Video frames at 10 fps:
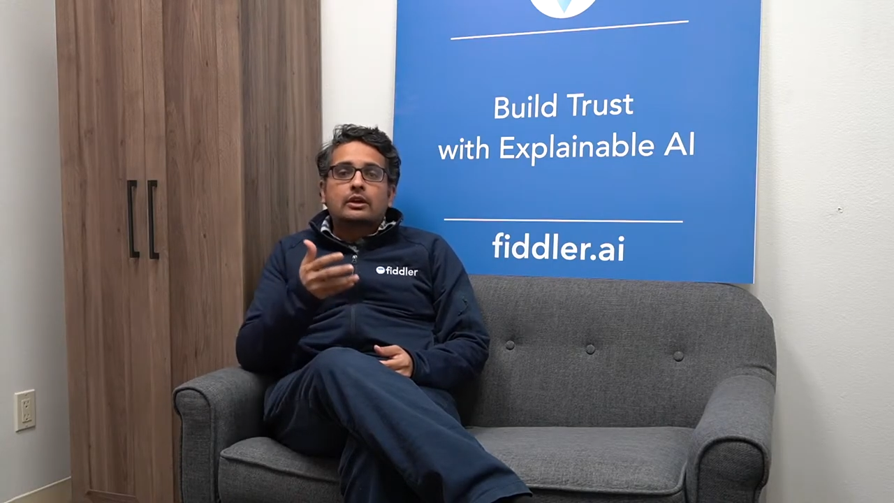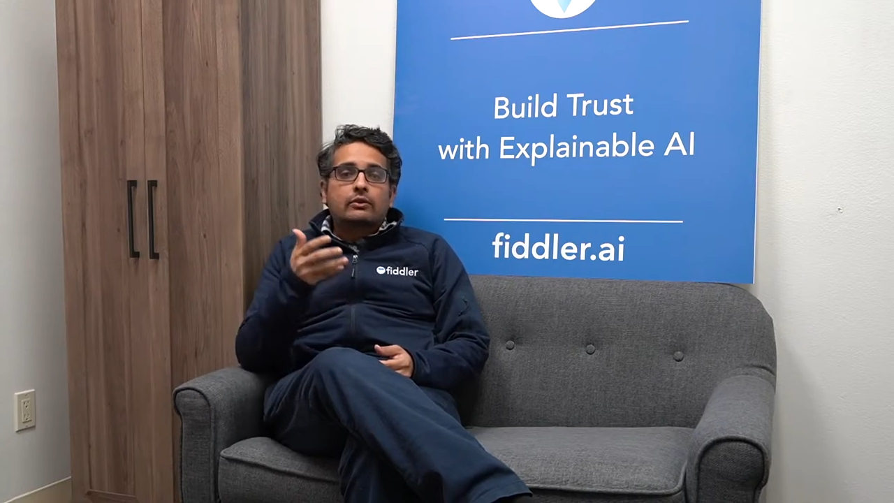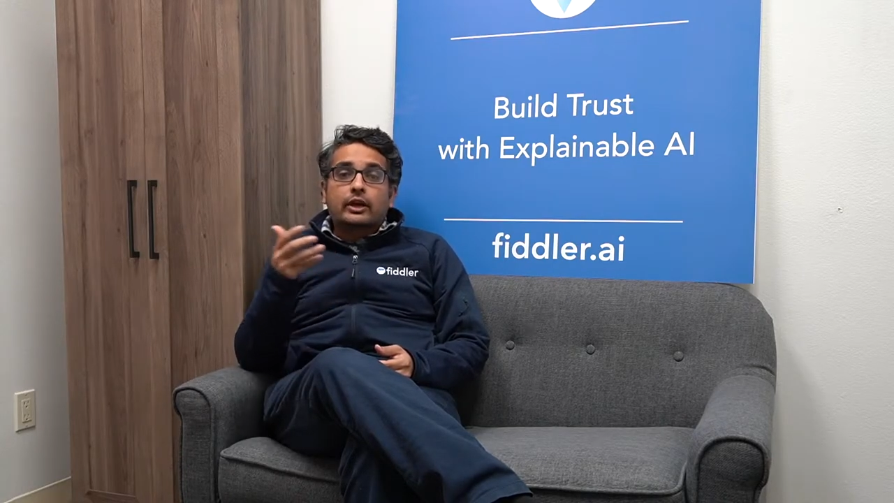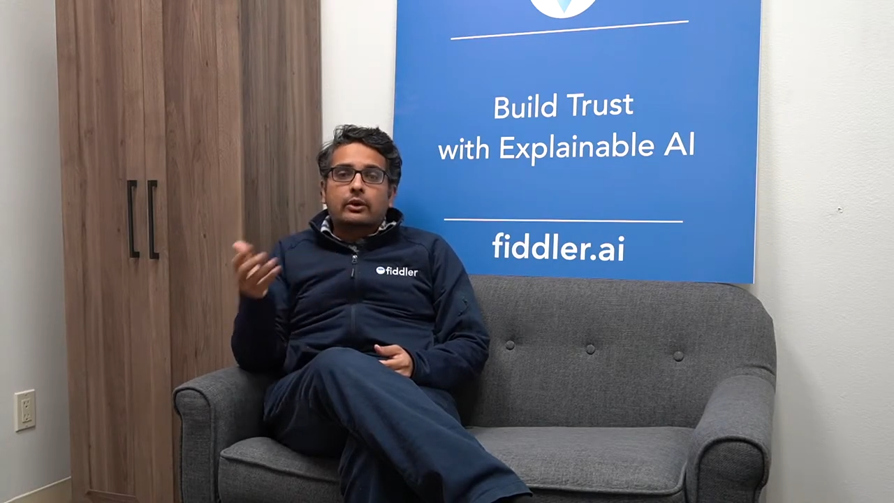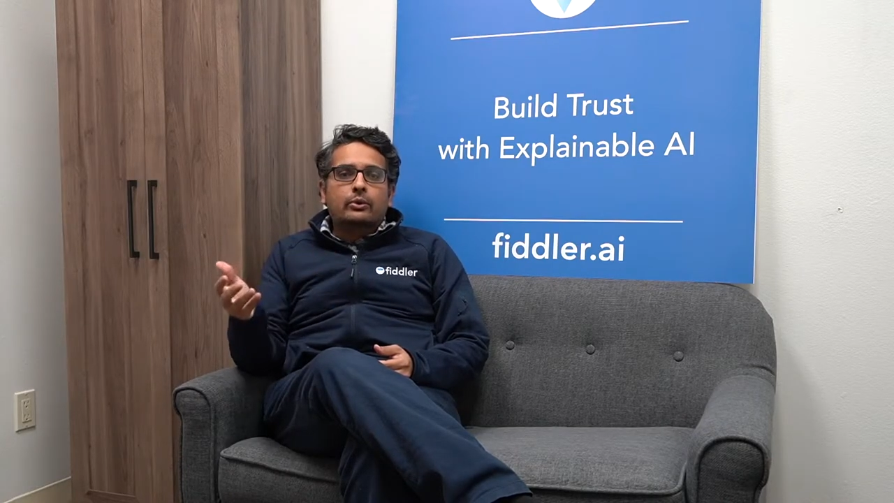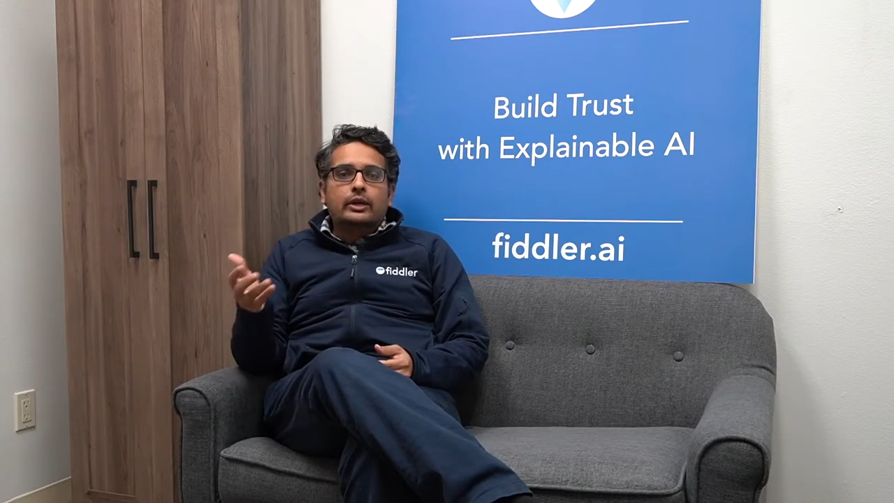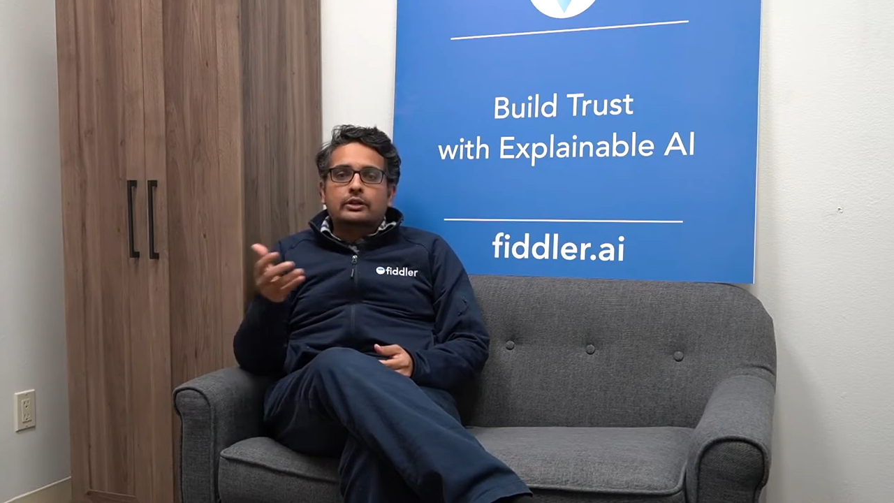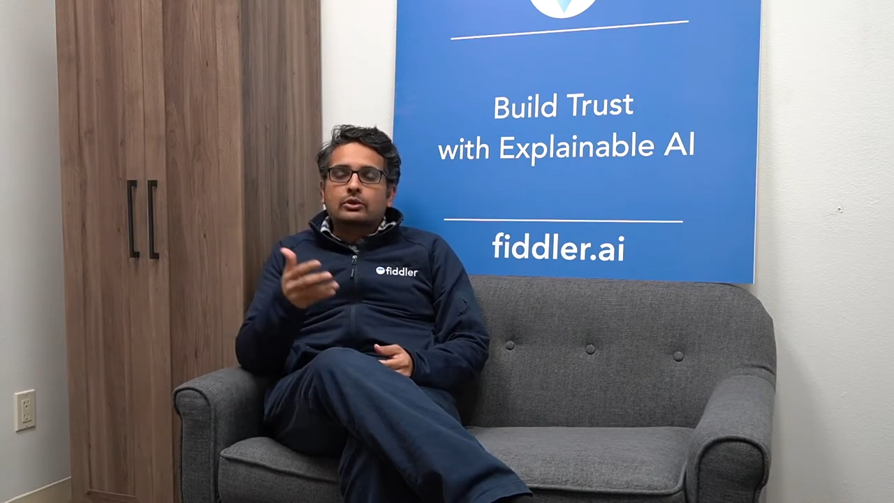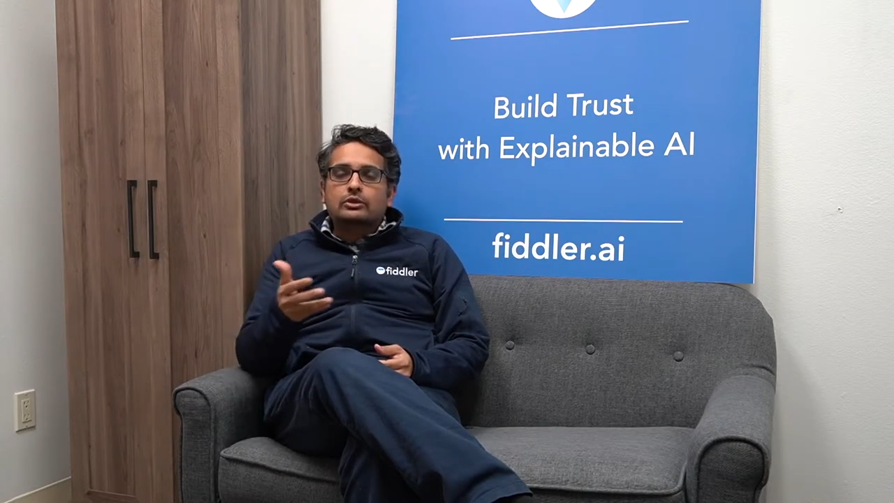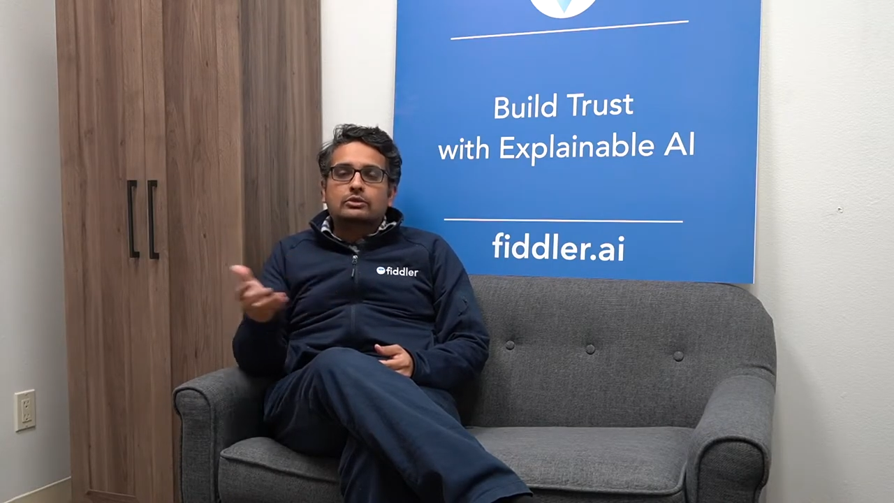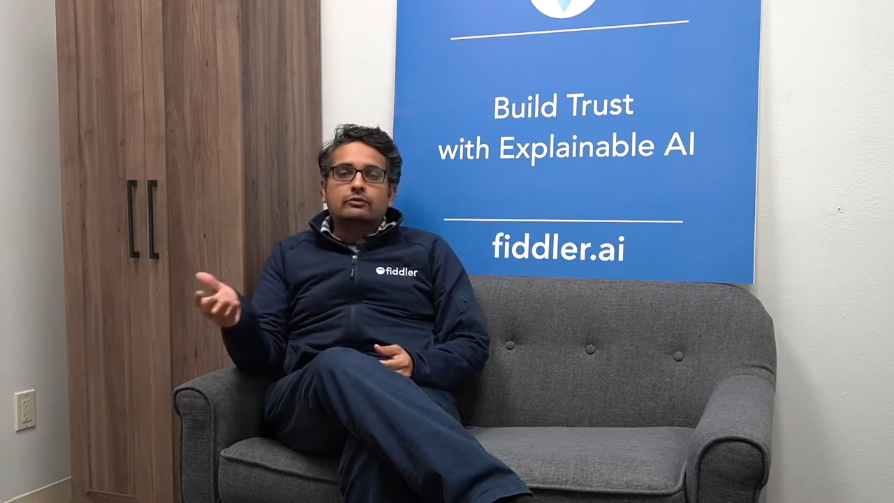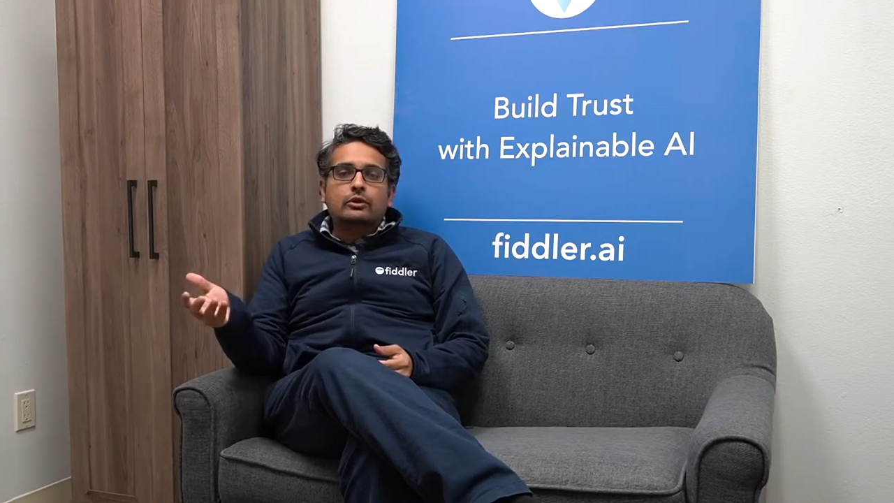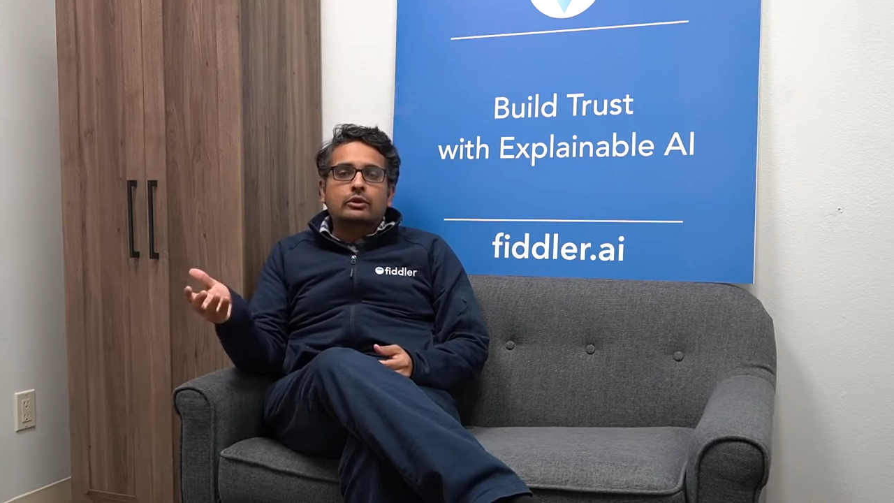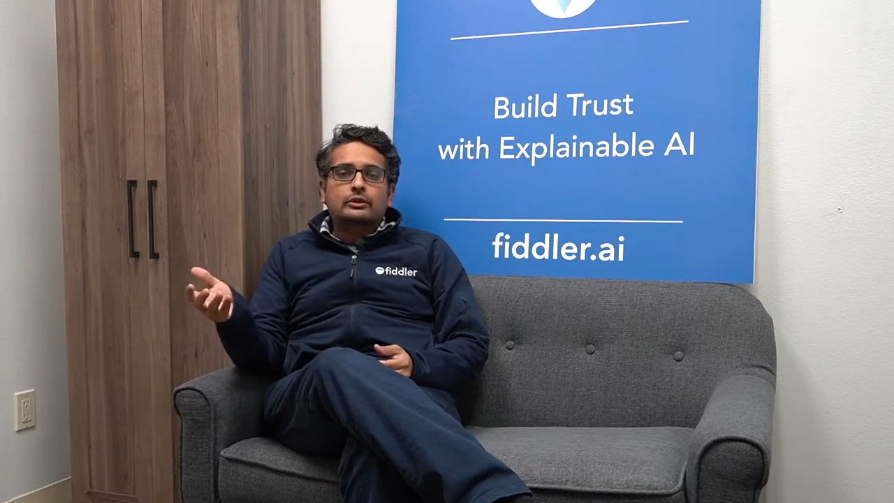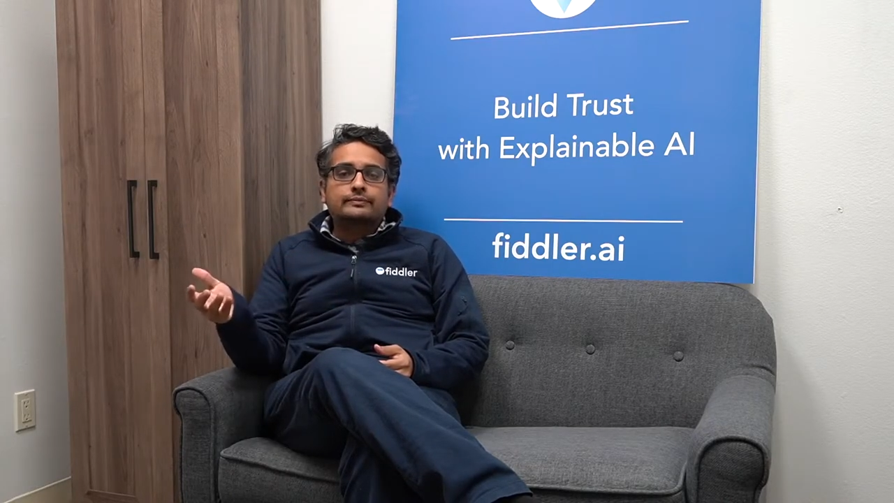recruiting, so on and so forth.